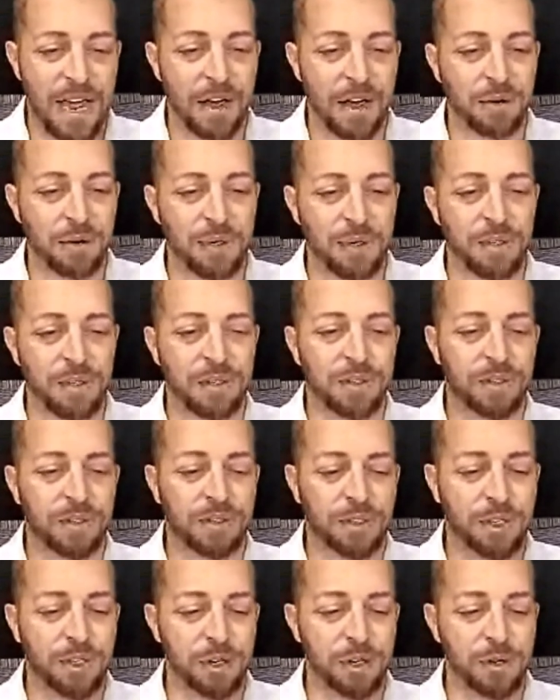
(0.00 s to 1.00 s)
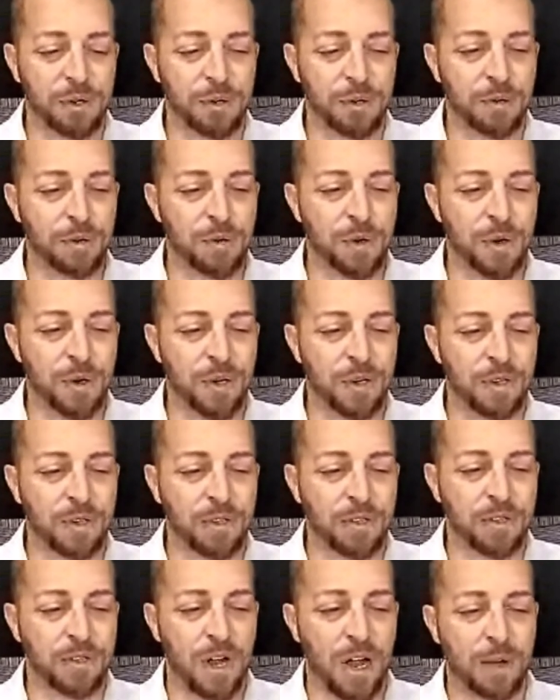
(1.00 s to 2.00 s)
Now, to
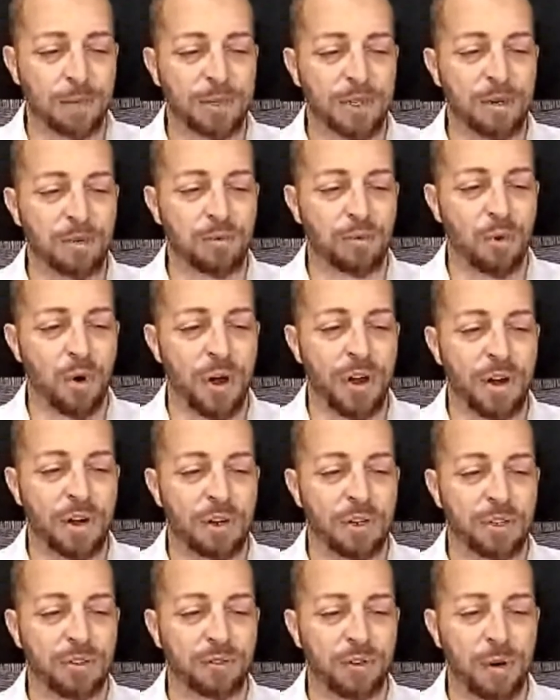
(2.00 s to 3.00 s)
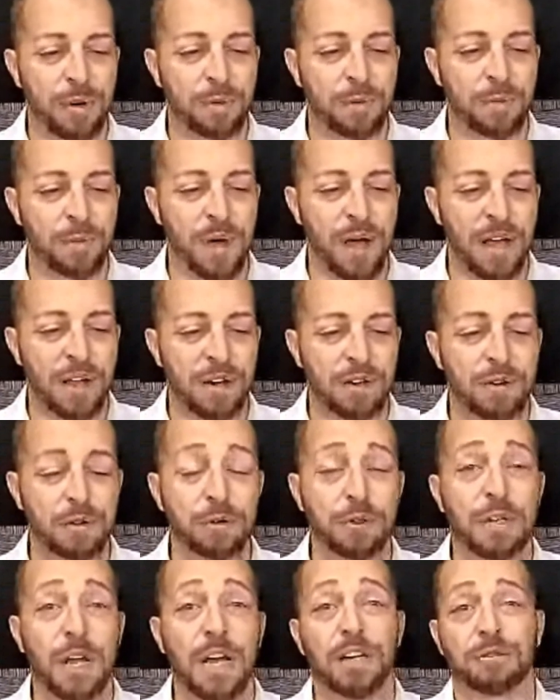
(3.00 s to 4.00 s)
Thomson Reuters from uh,
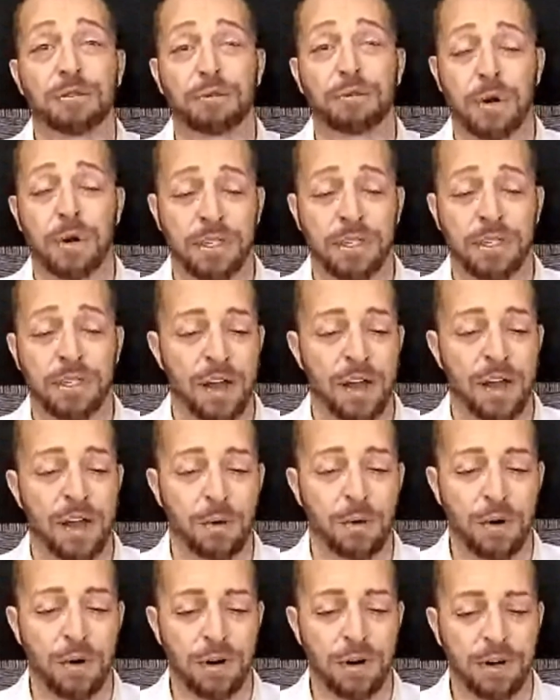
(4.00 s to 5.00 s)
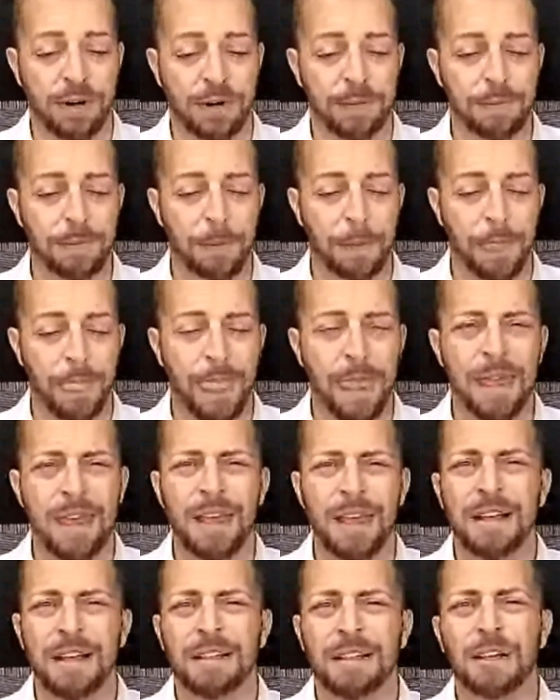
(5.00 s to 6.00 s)
news.trust.org,
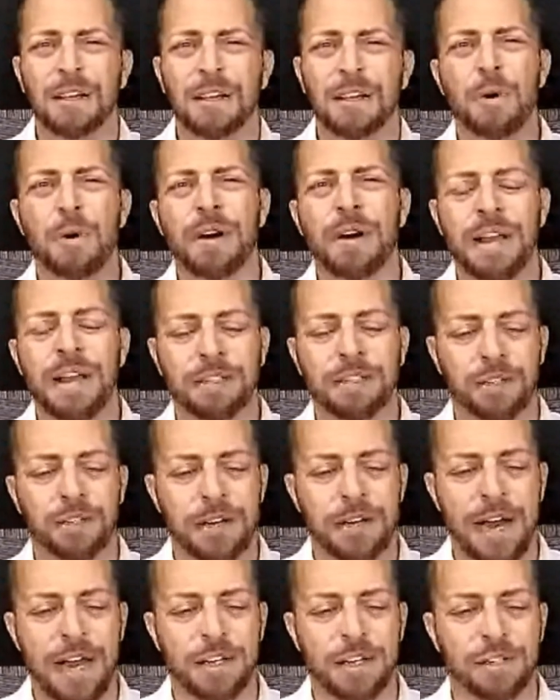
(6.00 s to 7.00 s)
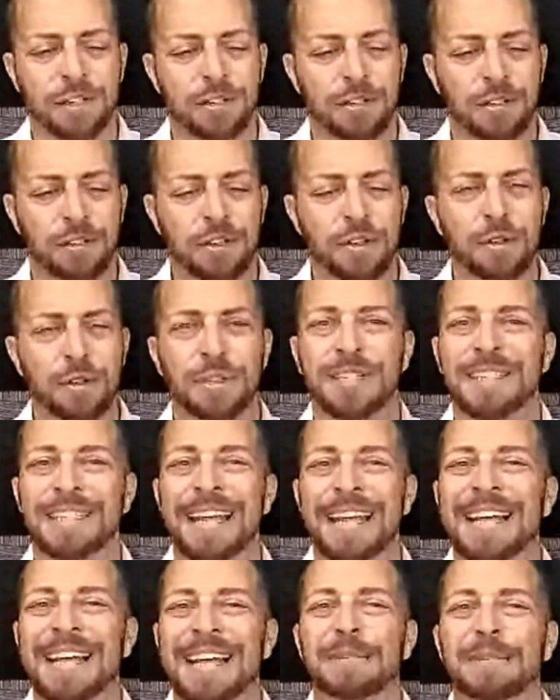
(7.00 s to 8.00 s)
a little more international news
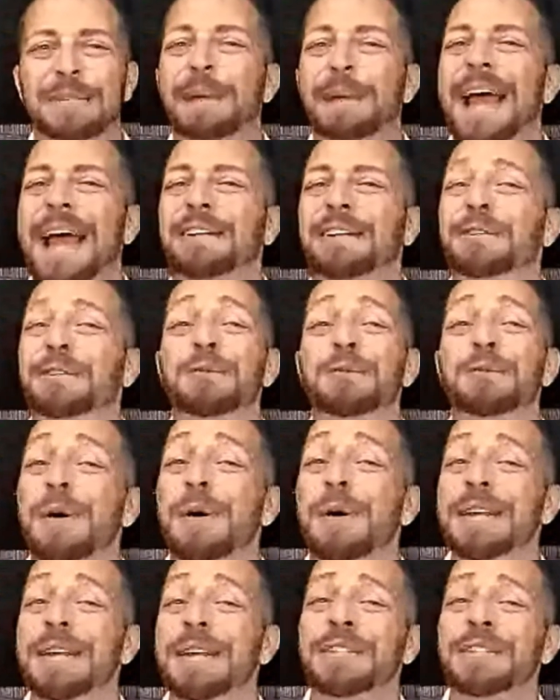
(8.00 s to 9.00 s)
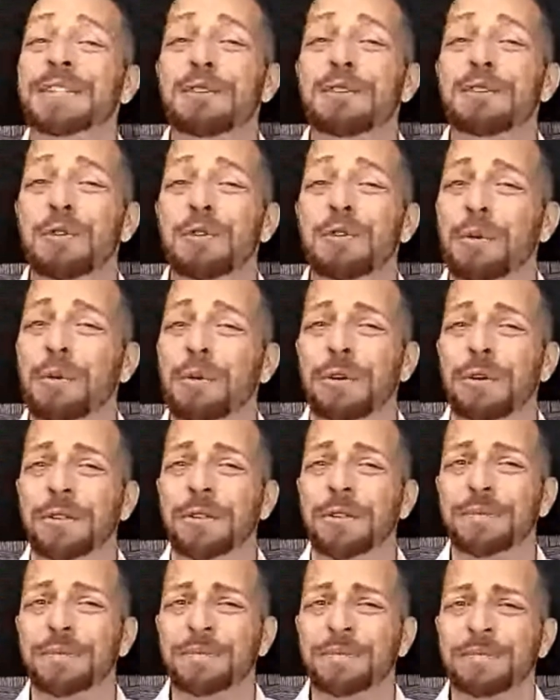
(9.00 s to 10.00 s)
to take us back to what is the new
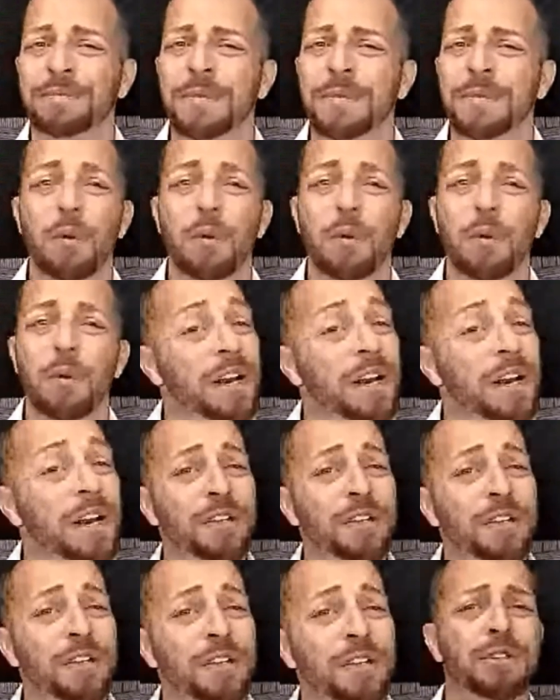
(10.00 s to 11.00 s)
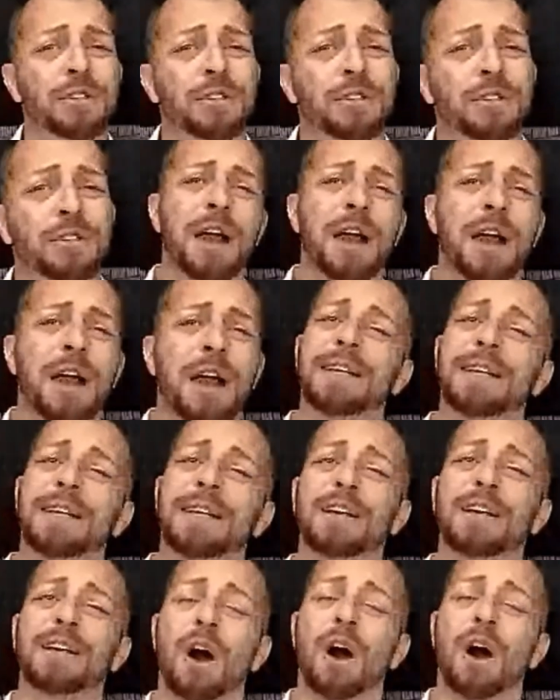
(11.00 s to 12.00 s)
normal? What is the new scare?
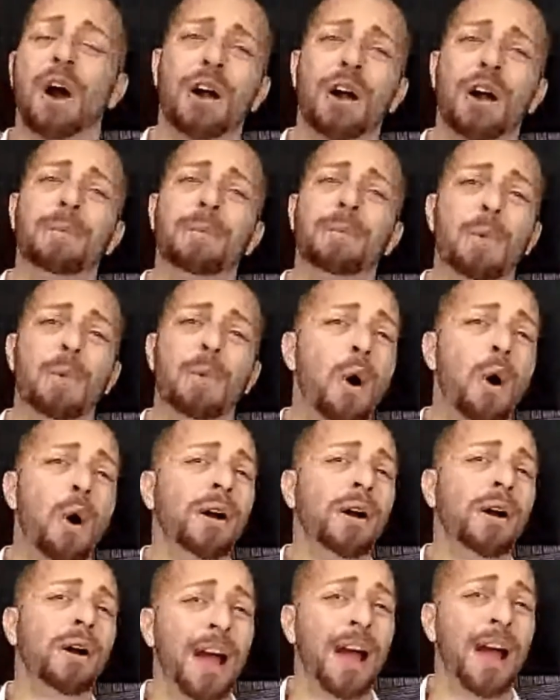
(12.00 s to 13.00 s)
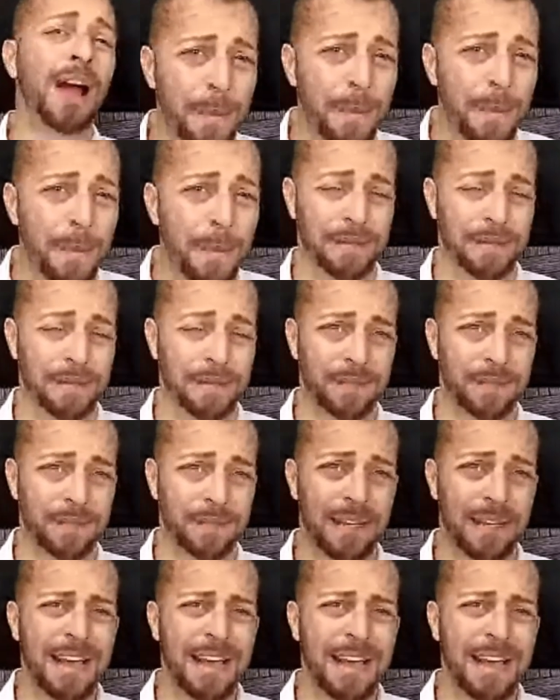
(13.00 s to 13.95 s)
Because there are more coming.